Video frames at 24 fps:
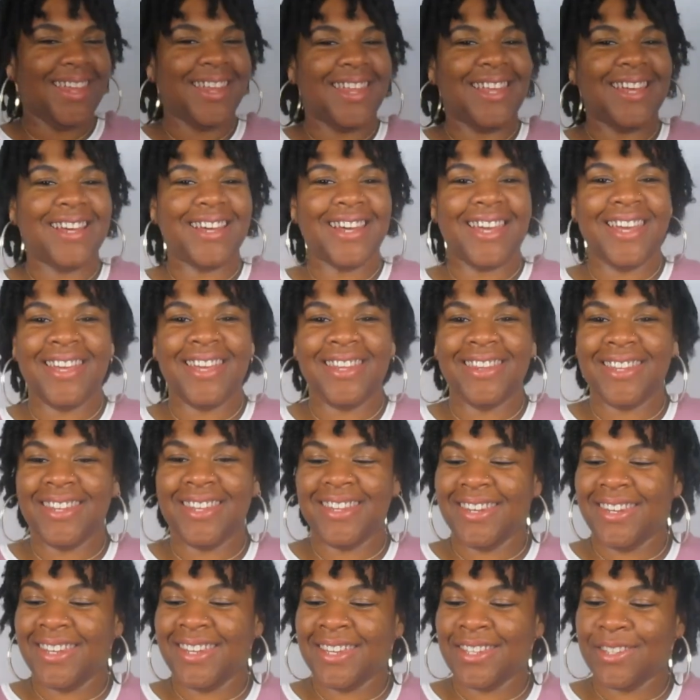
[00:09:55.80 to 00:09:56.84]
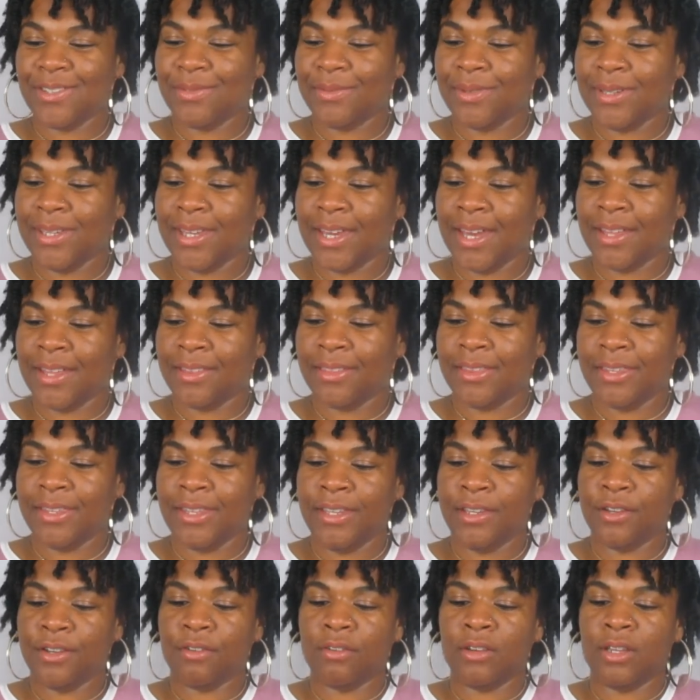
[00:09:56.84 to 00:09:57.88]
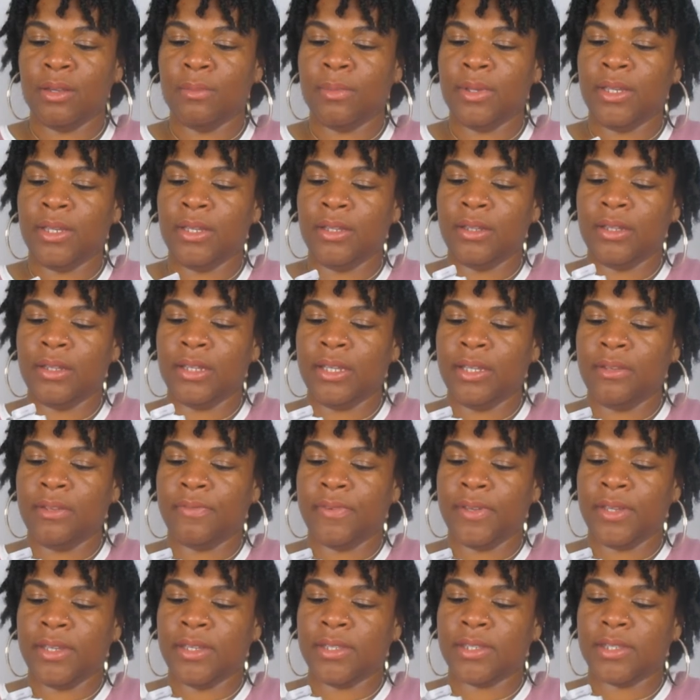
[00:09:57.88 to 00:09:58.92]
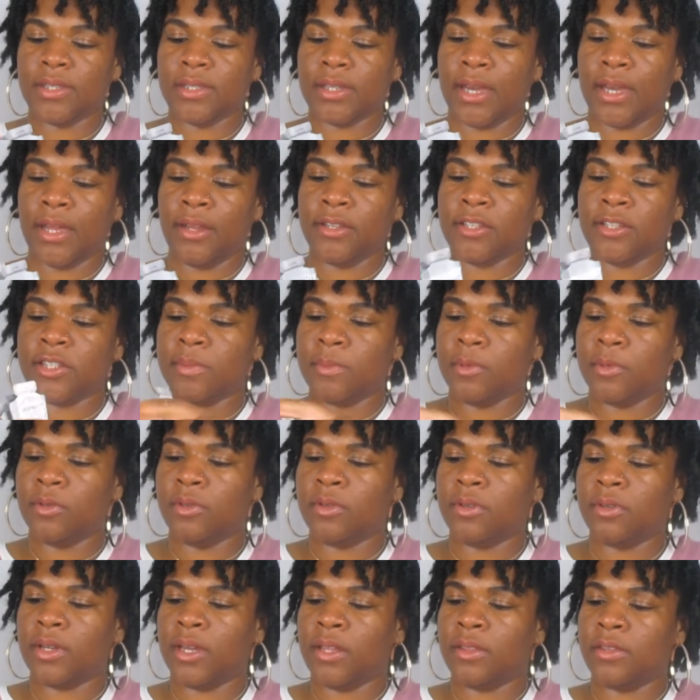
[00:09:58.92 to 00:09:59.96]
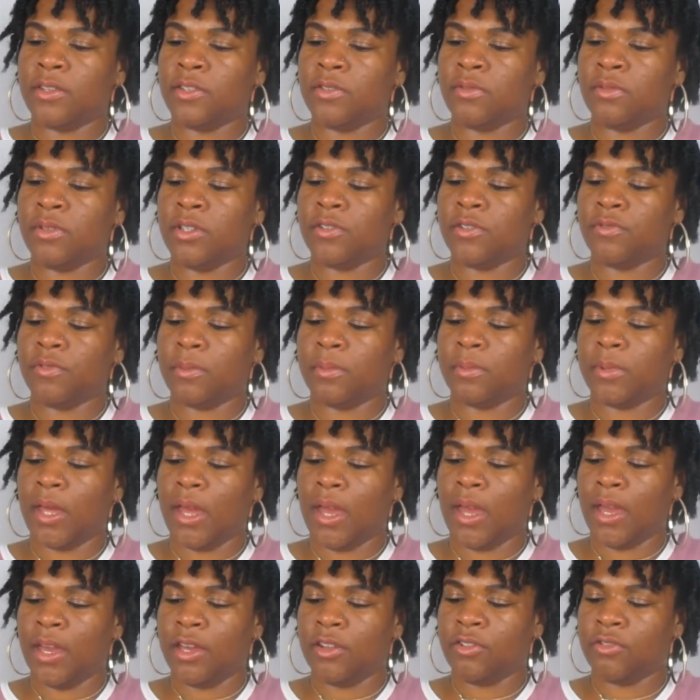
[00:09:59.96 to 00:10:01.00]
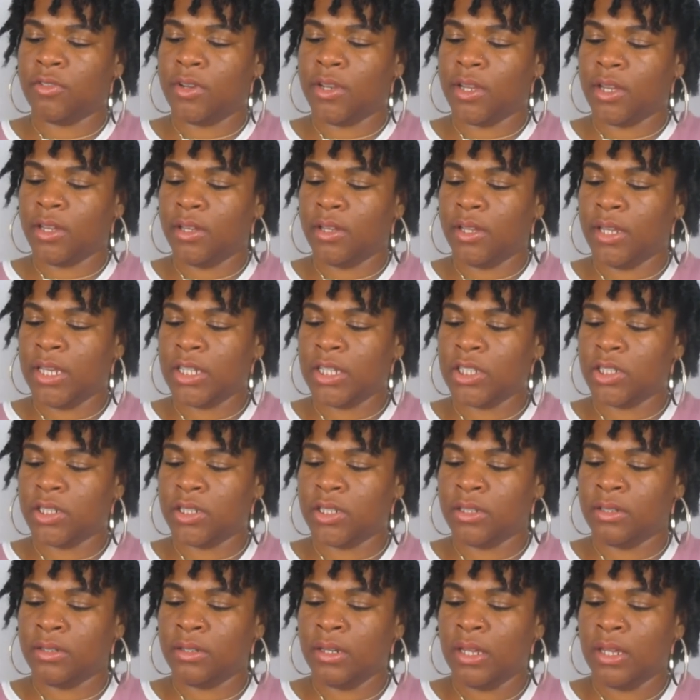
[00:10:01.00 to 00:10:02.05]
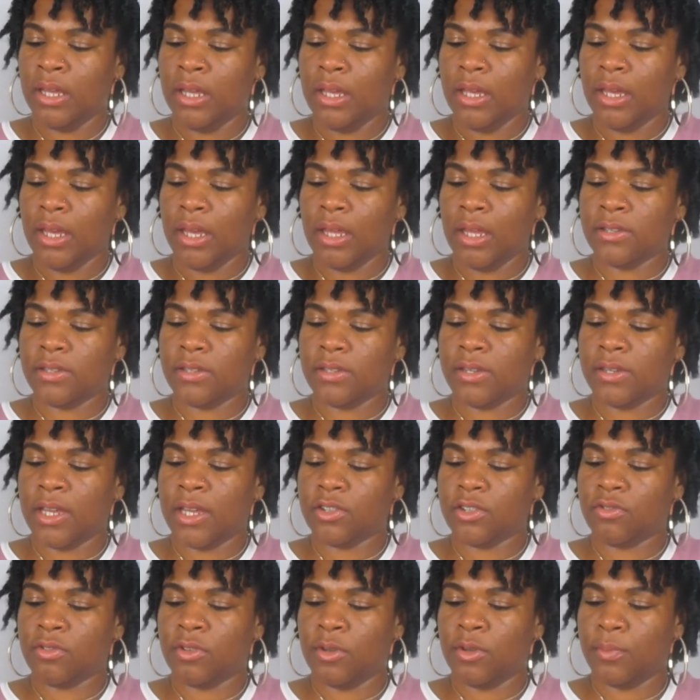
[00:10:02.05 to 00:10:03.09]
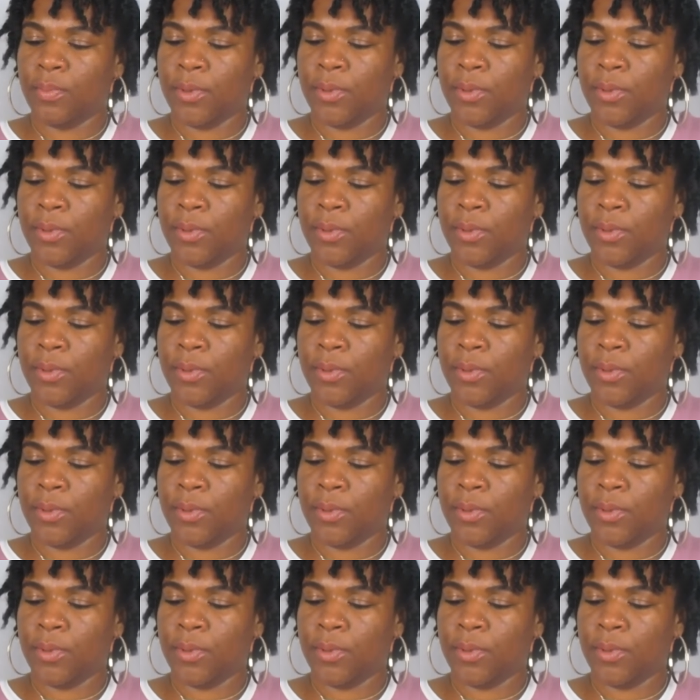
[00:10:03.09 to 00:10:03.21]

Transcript: Okay, then next we got the Creamy Leave-In Styling Smoother. Now this one is from the Hydrate collection and it's natural and